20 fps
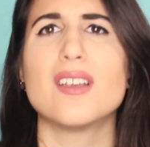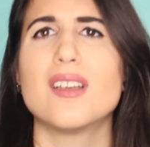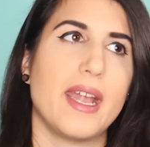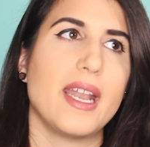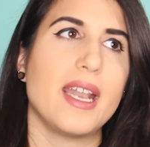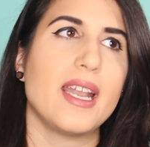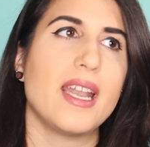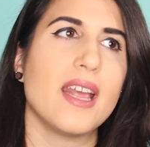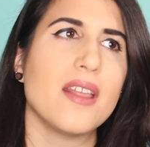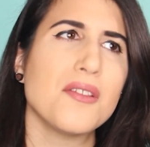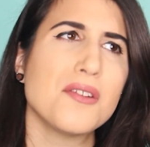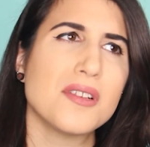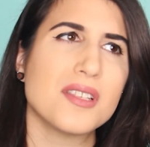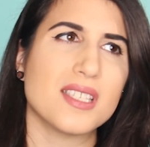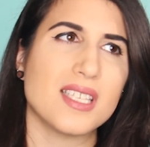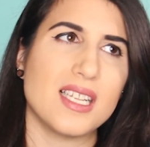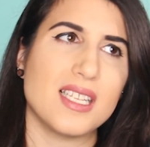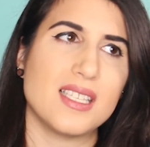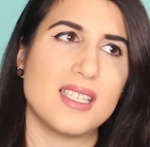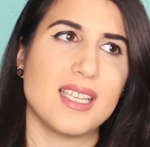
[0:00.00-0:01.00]
And another
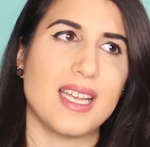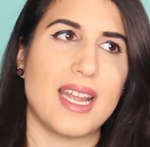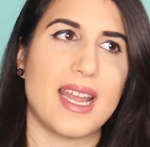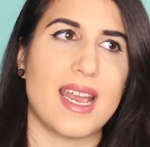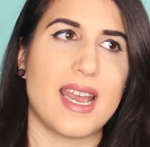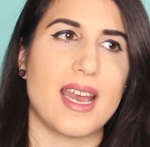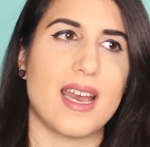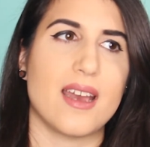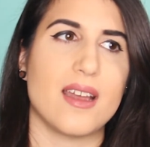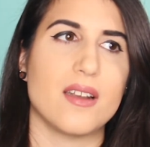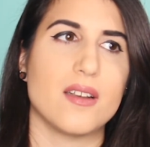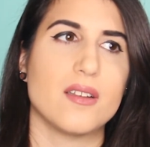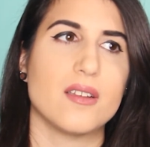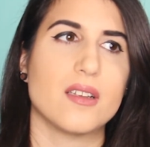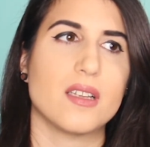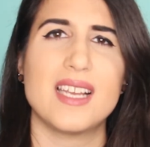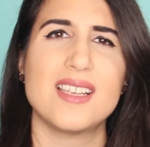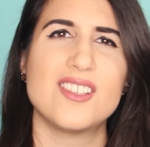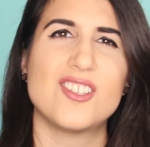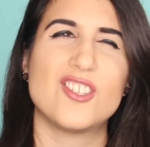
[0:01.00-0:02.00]
sense I had,
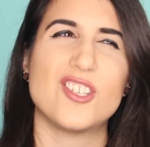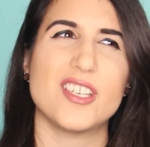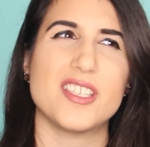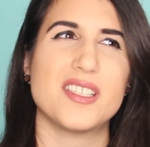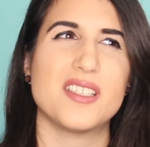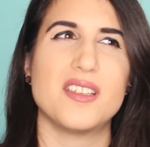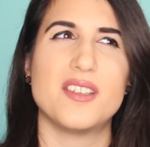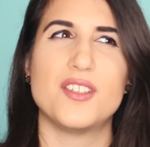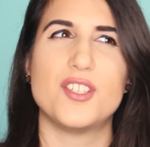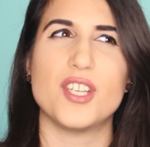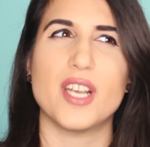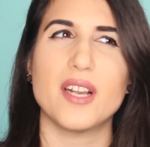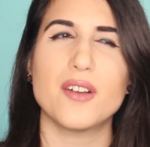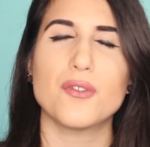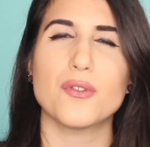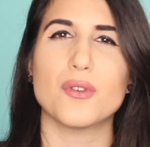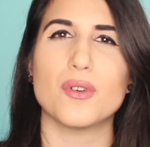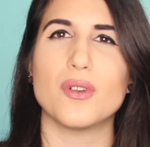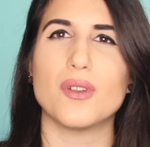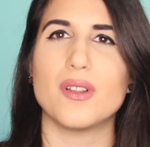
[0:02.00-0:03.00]
I guess just in
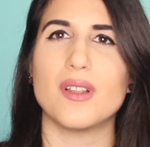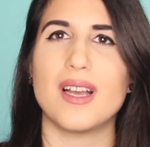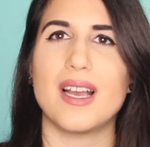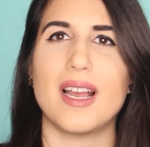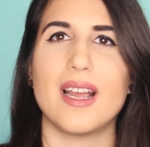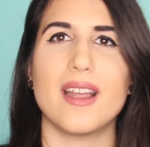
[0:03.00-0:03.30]
general,